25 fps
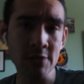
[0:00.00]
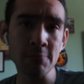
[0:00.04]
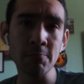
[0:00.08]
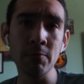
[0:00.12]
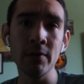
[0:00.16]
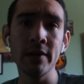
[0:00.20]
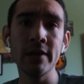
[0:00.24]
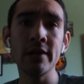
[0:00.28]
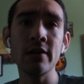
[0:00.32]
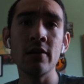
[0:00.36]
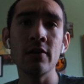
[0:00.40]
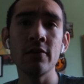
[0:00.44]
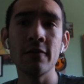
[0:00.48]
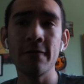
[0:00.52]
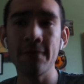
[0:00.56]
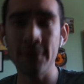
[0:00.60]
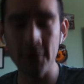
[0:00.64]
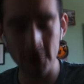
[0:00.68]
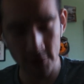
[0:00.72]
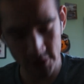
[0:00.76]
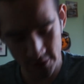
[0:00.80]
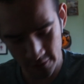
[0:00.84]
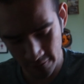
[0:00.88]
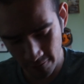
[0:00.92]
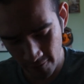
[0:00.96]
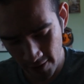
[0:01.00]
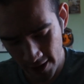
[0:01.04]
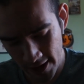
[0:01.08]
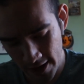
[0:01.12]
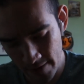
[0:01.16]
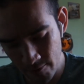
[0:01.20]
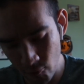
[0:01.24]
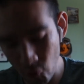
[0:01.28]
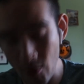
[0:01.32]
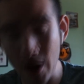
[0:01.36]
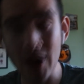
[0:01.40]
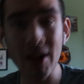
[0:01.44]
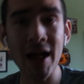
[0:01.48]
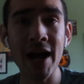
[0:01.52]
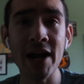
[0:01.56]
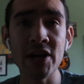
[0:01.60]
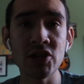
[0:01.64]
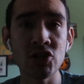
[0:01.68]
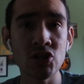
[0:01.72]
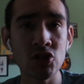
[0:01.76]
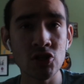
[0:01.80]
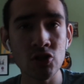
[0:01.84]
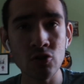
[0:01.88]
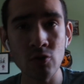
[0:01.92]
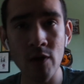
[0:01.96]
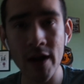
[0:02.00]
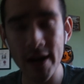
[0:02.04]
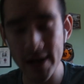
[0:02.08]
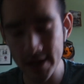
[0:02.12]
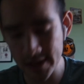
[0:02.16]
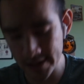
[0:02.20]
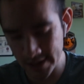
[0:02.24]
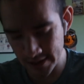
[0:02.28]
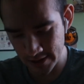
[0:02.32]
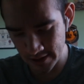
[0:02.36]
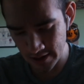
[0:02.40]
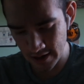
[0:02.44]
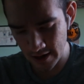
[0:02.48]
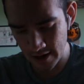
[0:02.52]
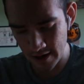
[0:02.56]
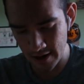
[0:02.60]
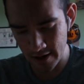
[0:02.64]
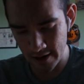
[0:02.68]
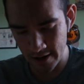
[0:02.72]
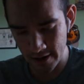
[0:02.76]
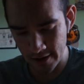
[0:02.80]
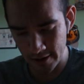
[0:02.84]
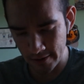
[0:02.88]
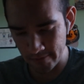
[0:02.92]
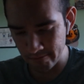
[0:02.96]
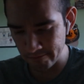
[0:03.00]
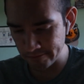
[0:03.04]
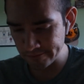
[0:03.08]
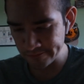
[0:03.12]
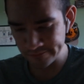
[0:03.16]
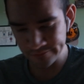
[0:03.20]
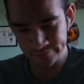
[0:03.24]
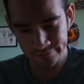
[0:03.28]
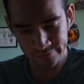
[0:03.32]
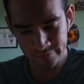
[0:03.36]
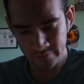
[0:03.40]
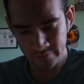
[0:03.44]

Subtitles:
splitting on the first frame while I strike. And